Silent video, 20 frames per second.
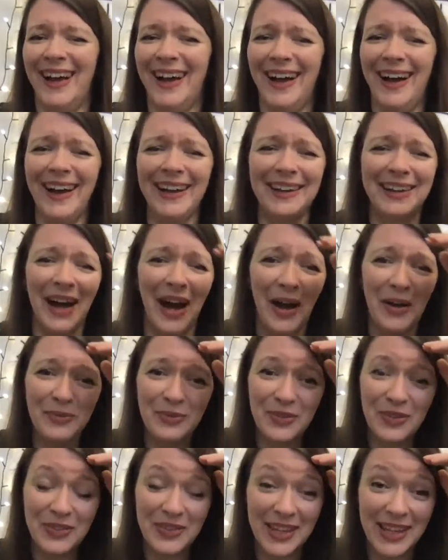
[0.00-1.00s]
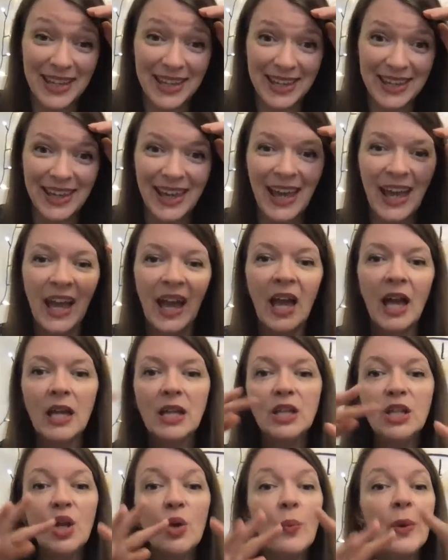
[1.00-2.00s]
I can't think.
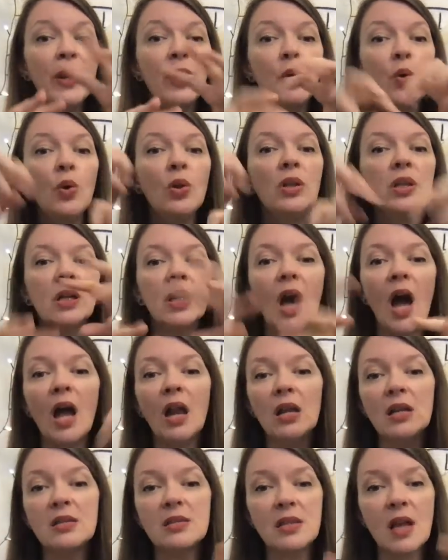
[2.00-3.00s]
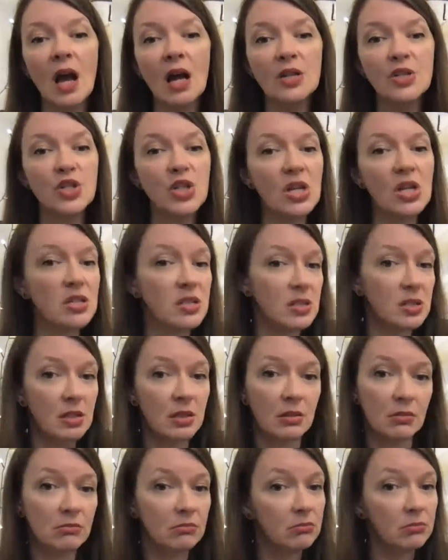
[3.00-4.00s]
When all the colors are just,
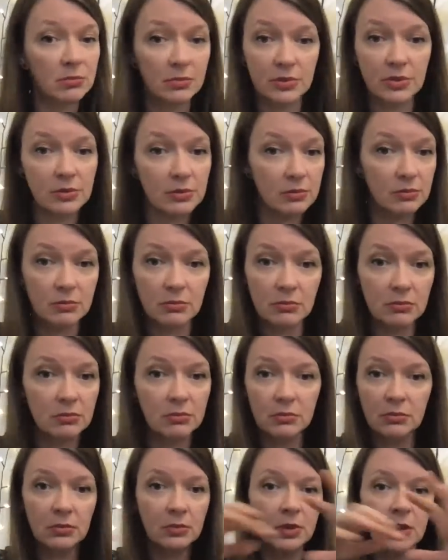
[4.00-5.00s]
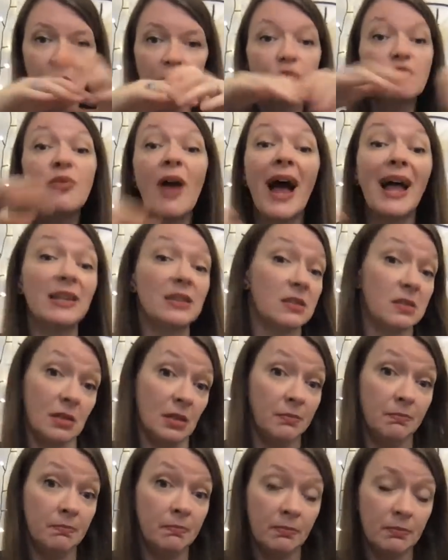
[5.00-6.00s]

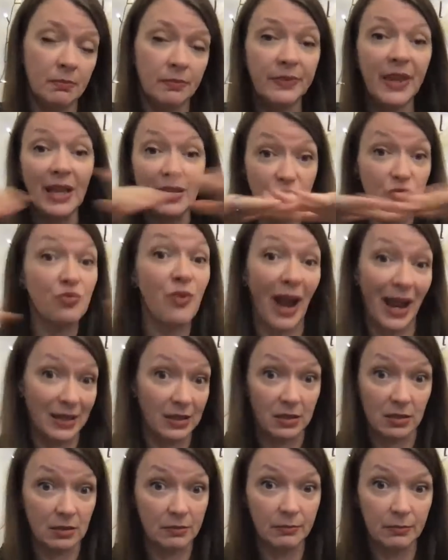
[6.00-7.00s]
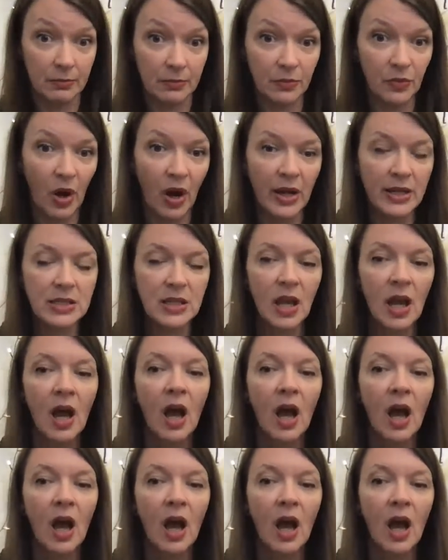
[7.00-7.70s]
random, that's random, right?